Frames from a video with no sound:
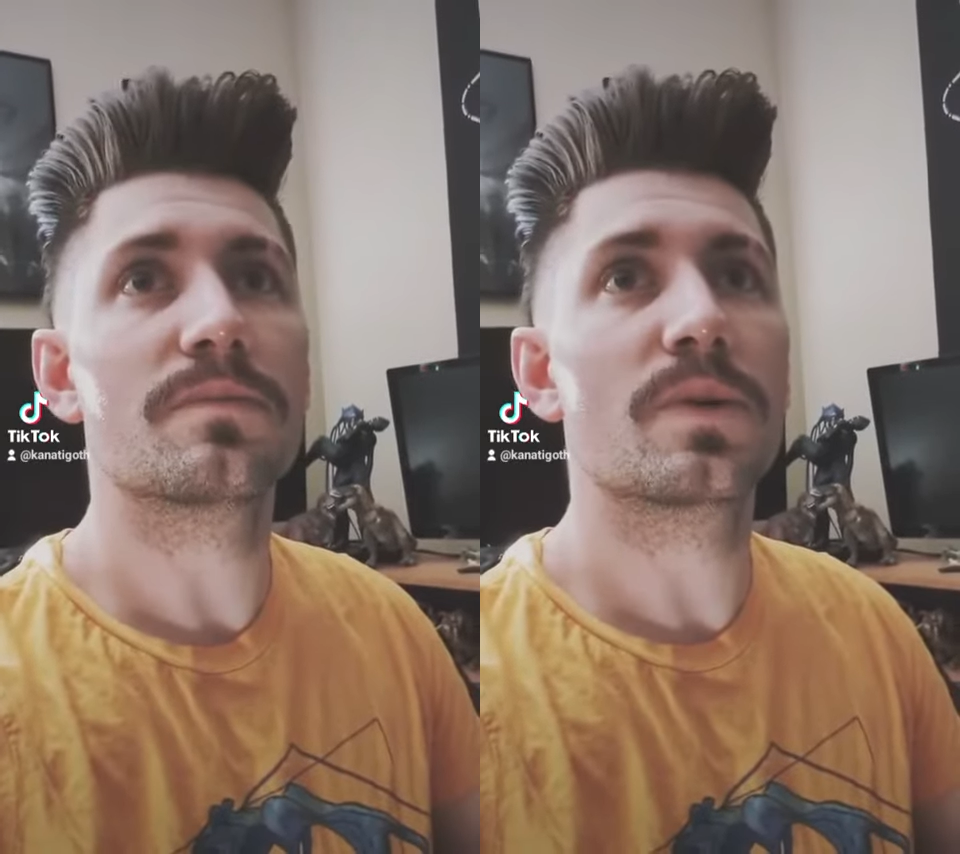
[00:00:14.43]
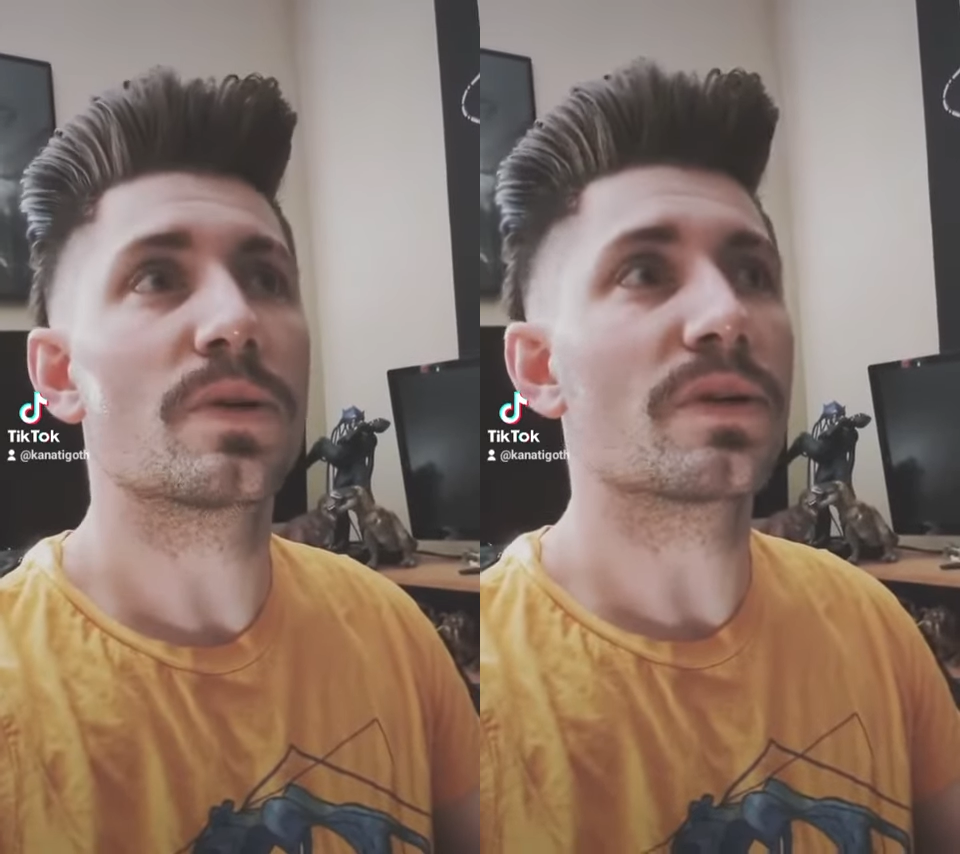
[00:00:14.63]

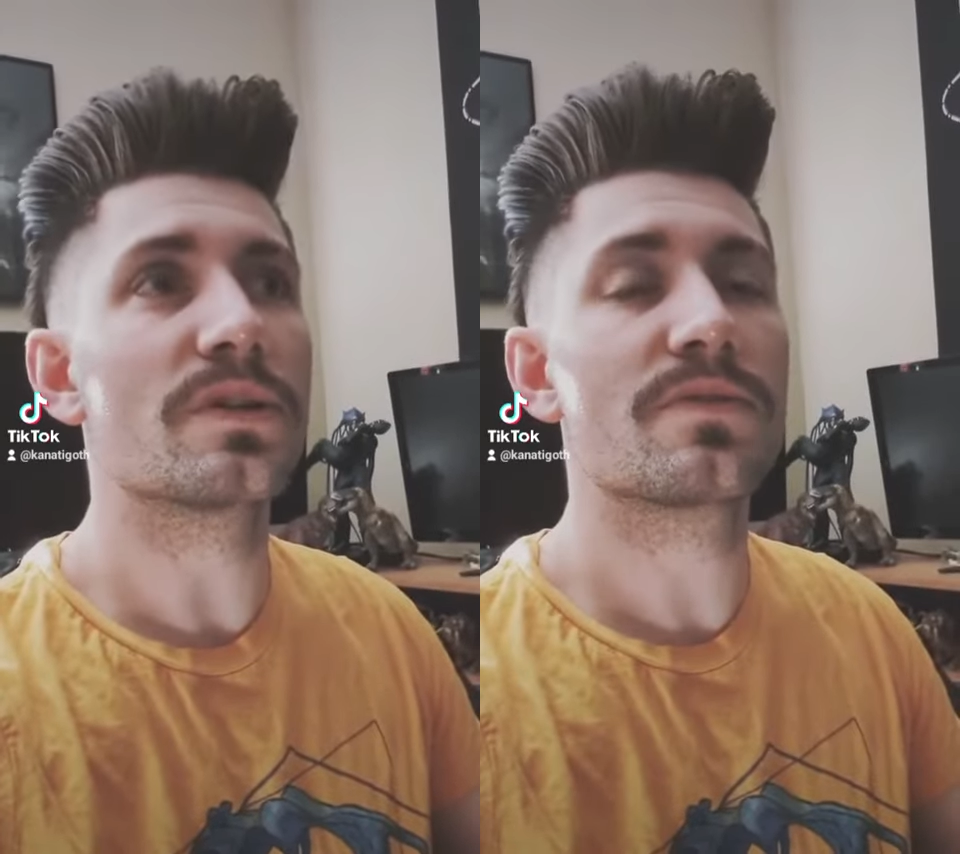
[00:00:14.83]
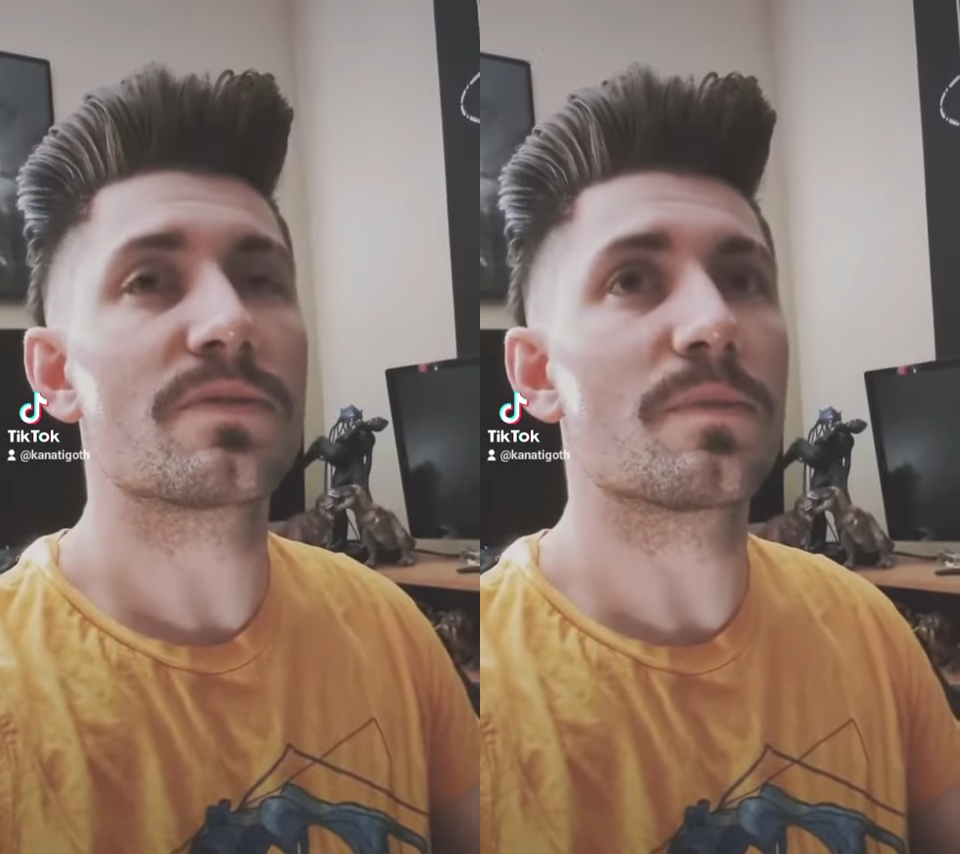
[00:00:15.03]
cookies
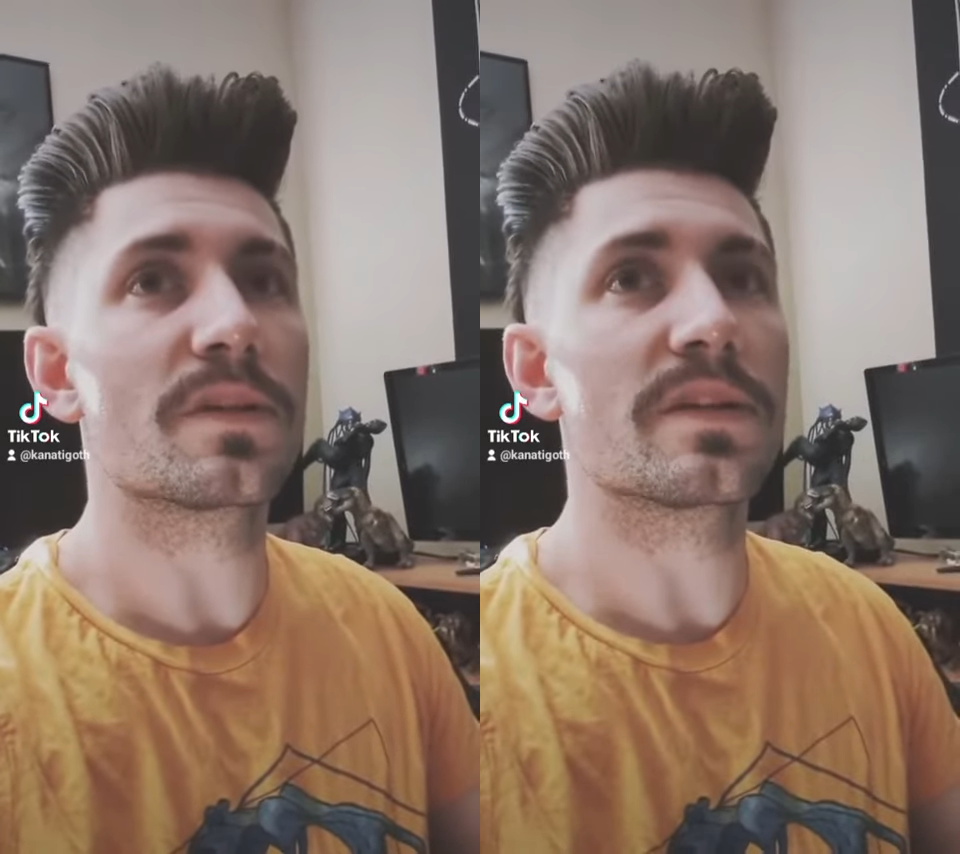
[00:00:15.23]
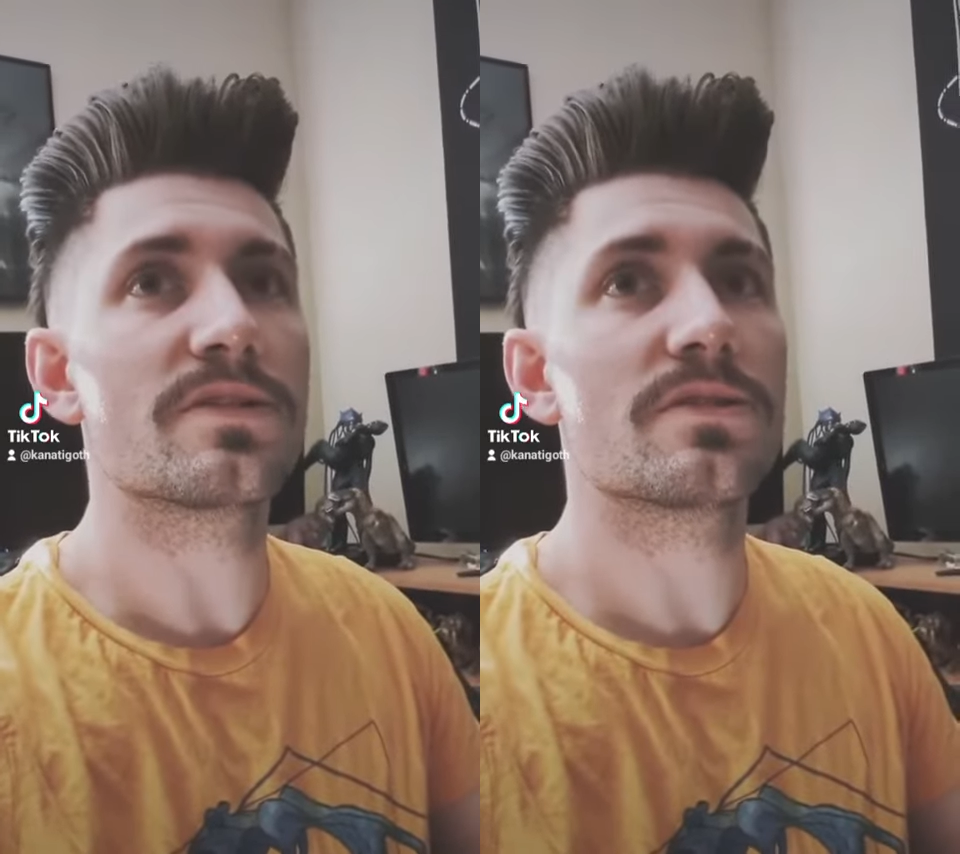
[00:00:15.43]
from the
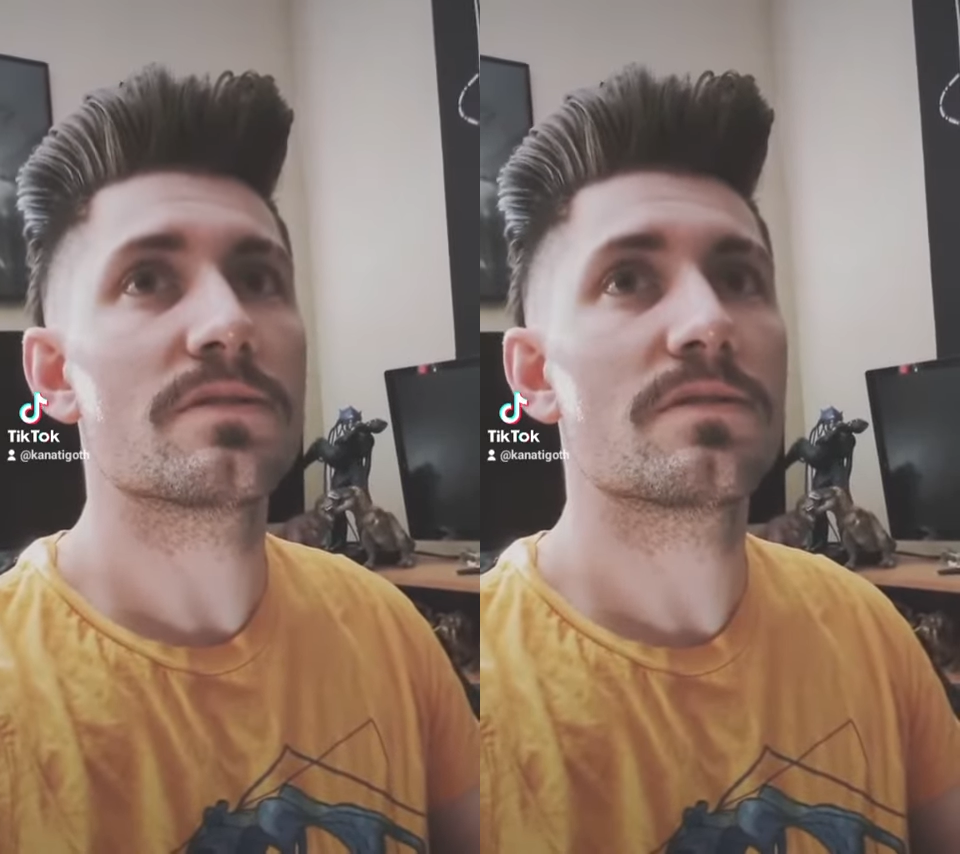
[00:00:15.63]
kitchen.